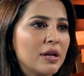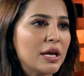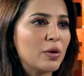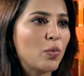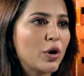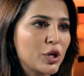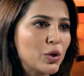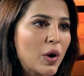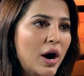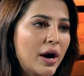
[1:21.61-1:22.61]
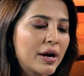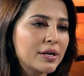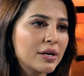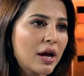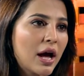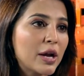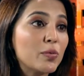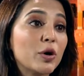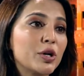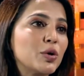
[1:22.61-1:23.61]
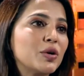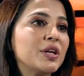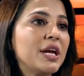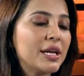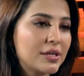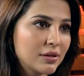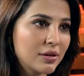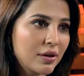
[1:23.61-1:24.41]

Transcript: in what you are and what you create